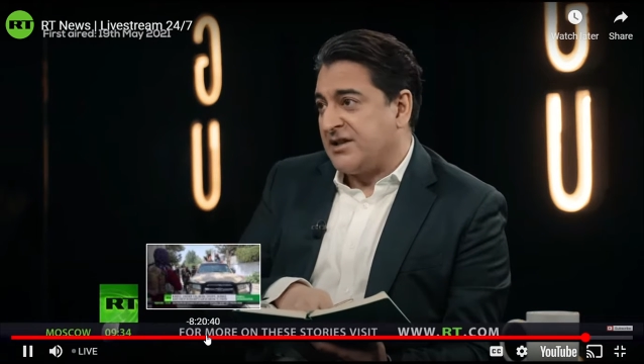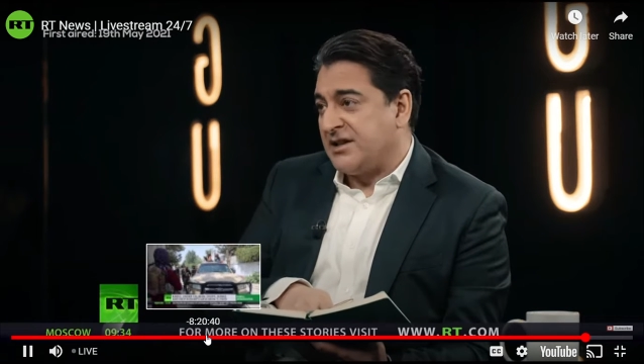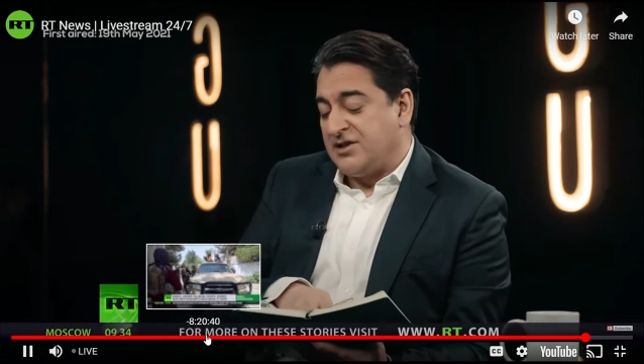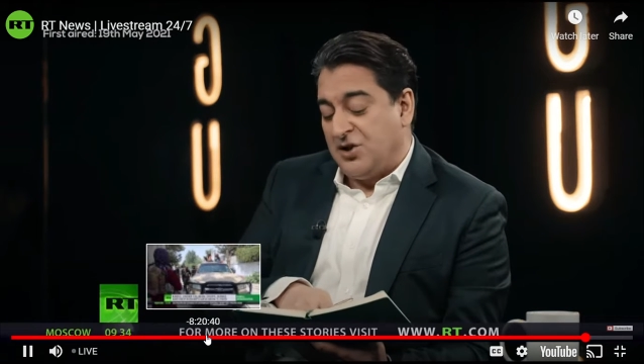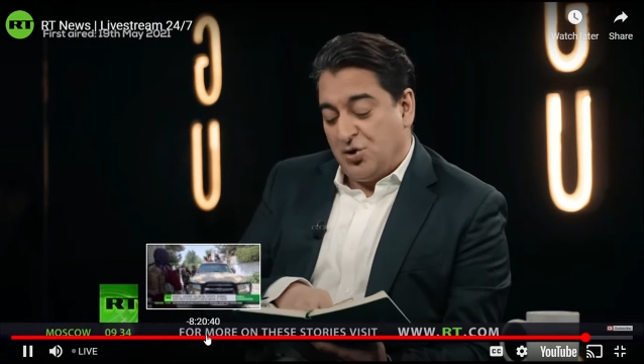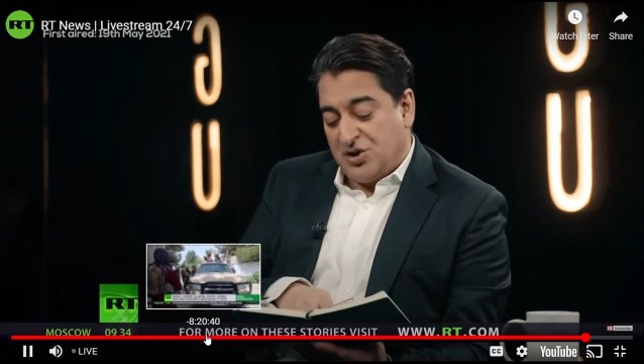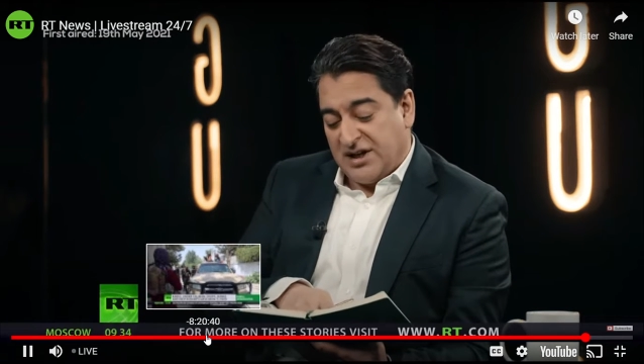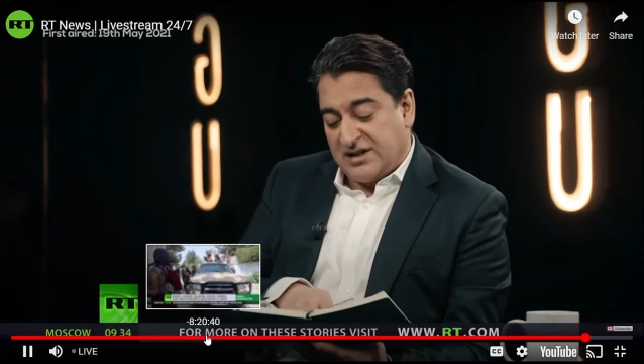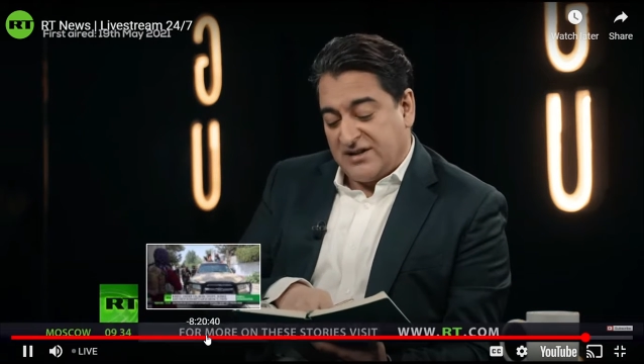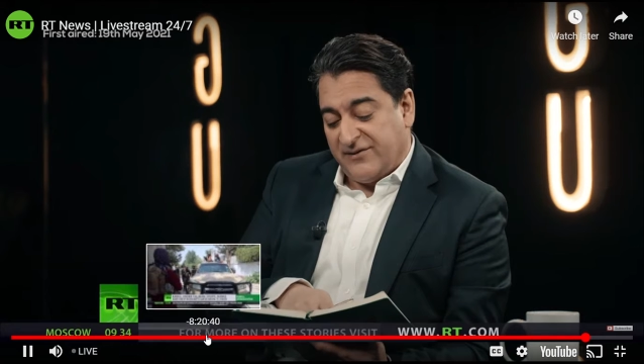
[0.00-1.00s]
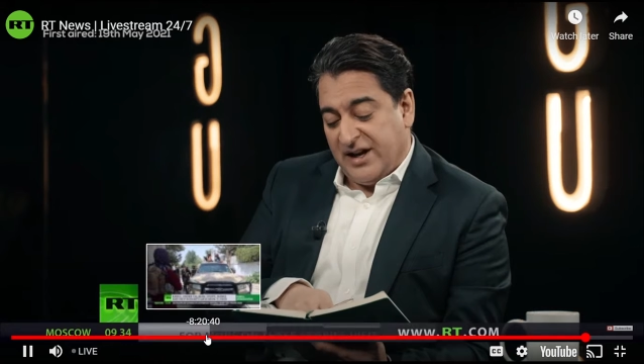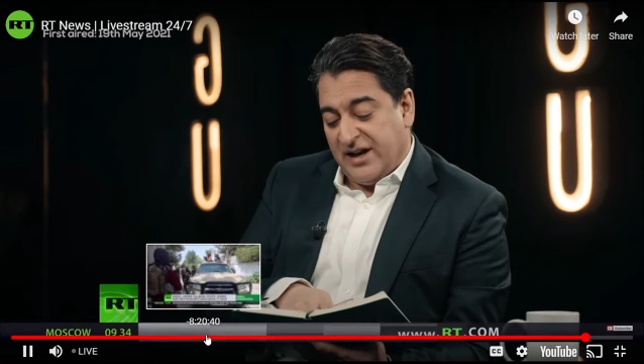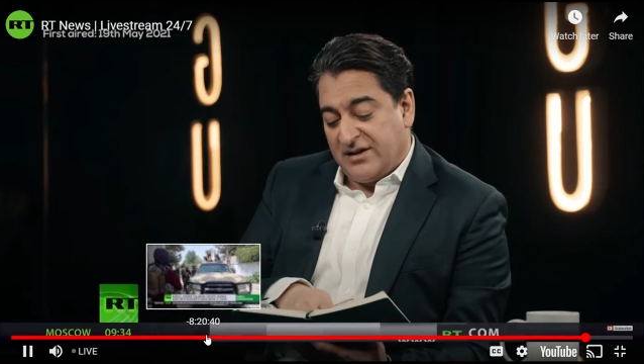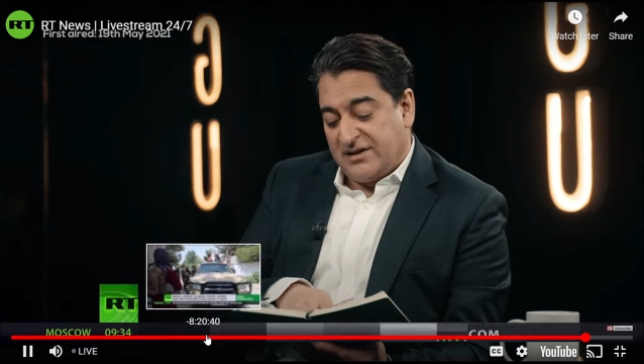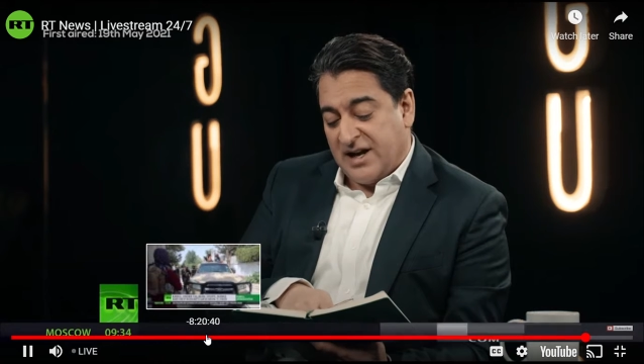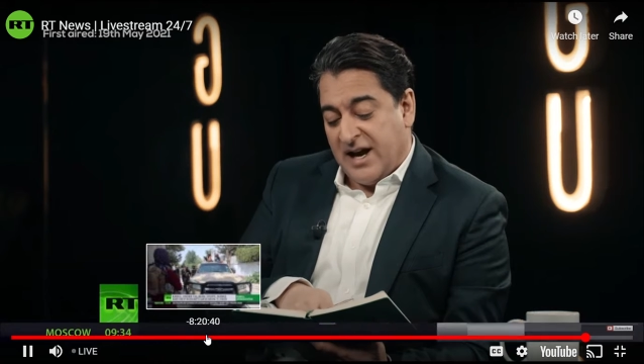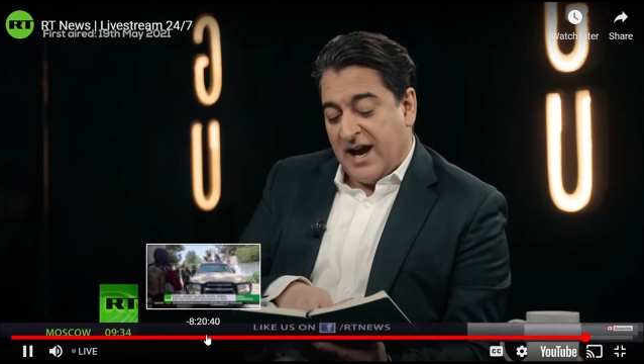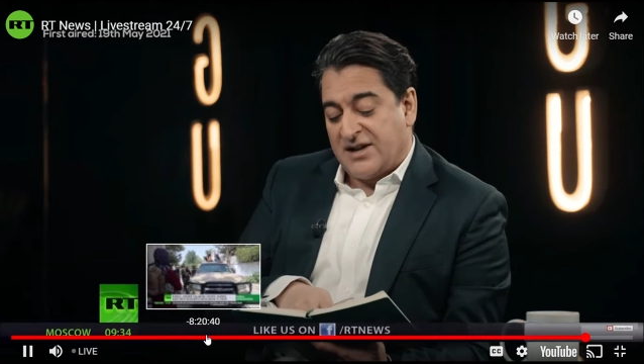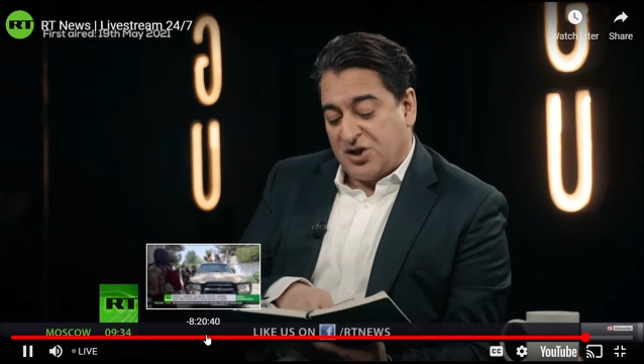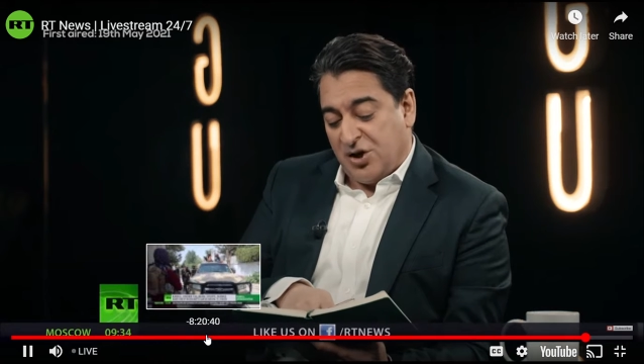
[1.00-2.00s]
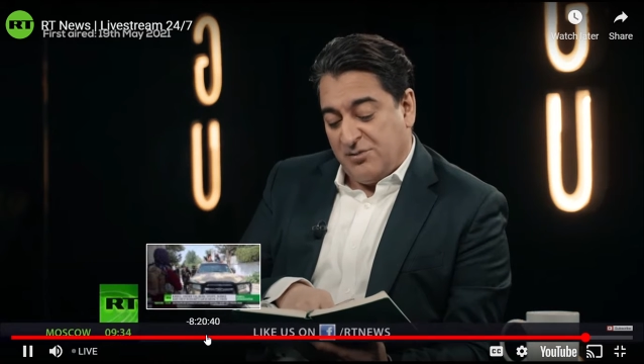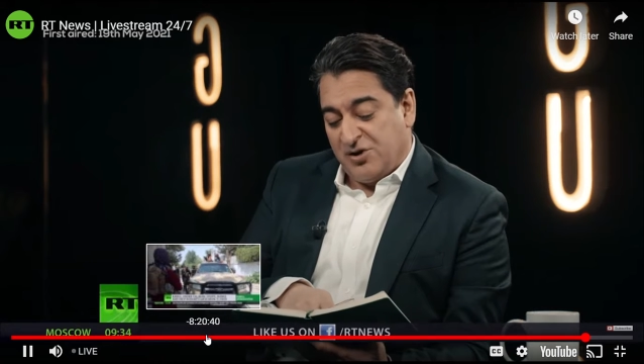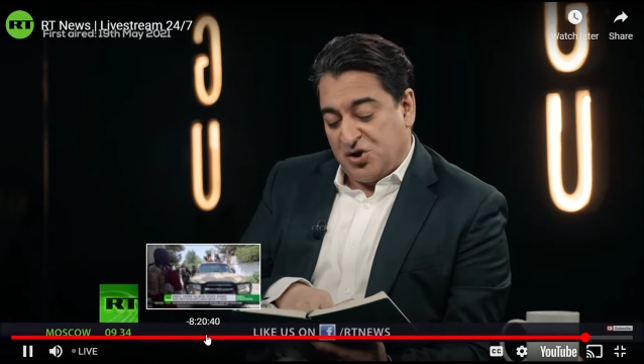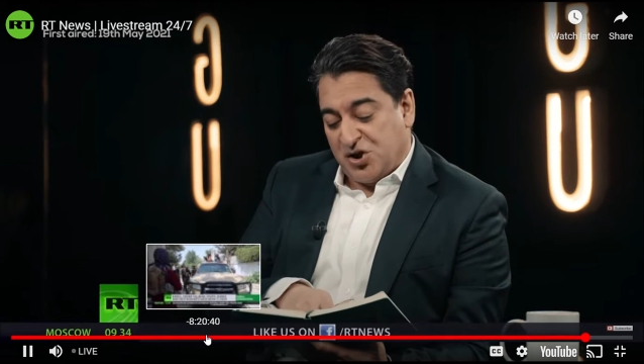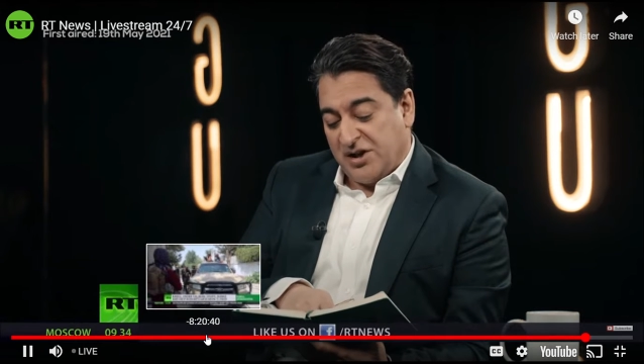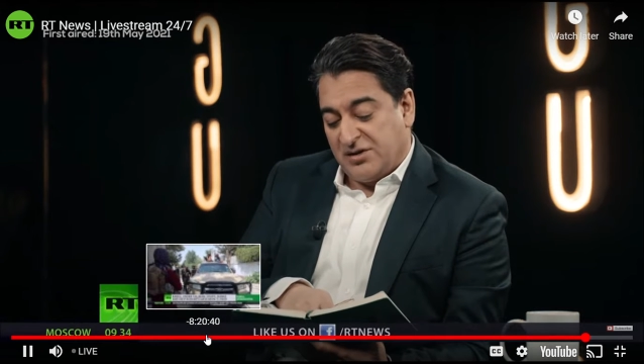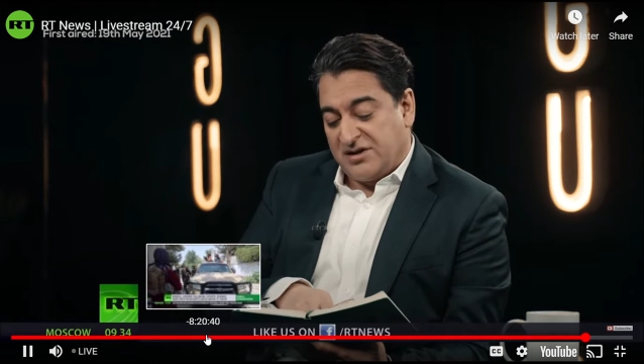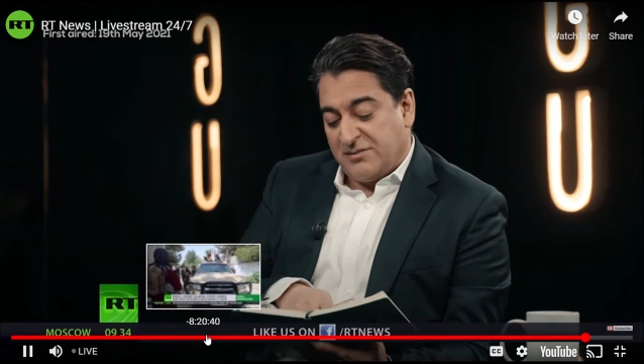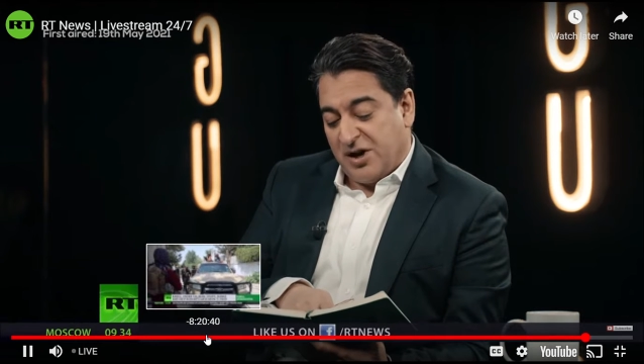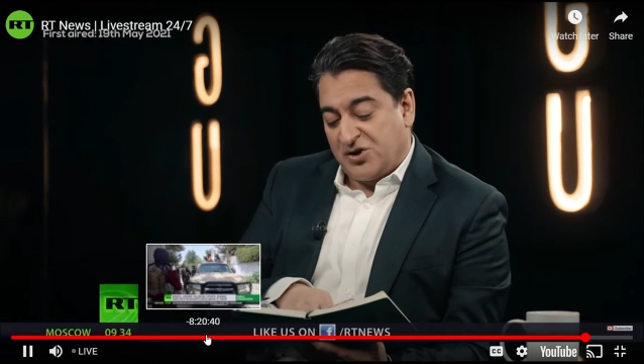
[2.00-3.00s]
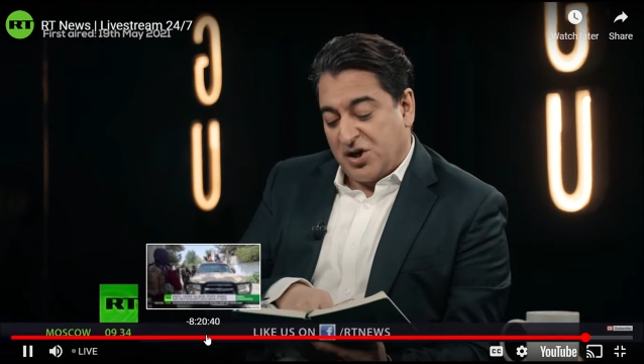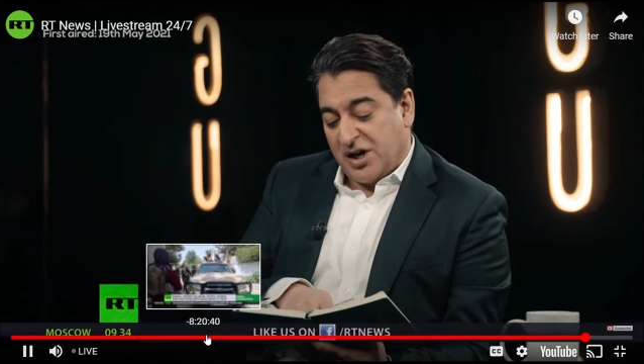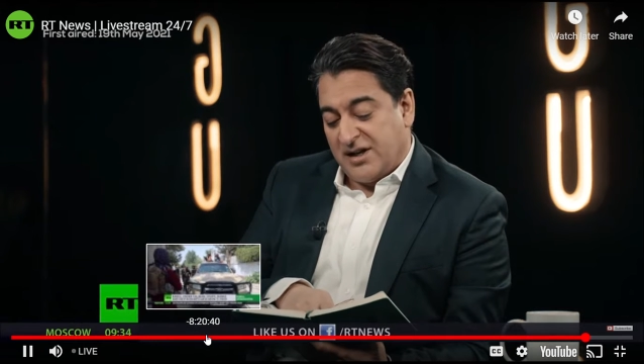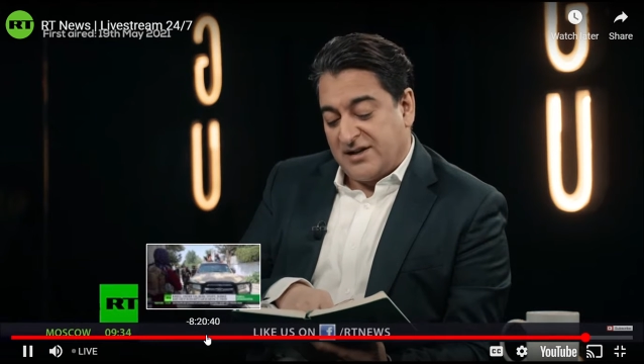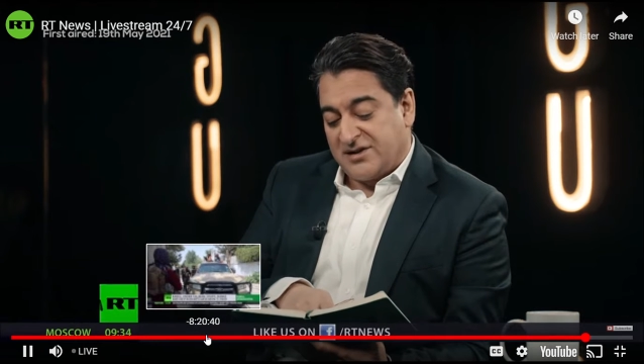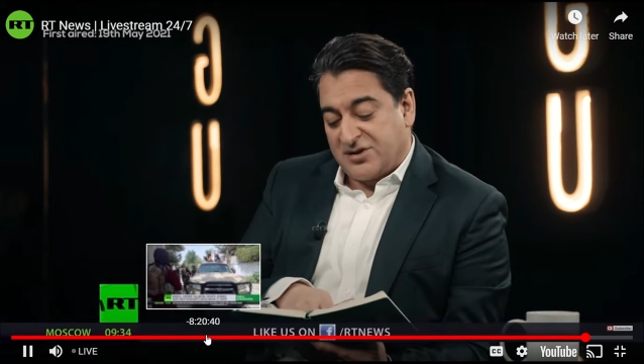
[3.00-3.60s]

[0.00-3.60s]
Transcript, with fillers: It is using civilians as human shields among journalists,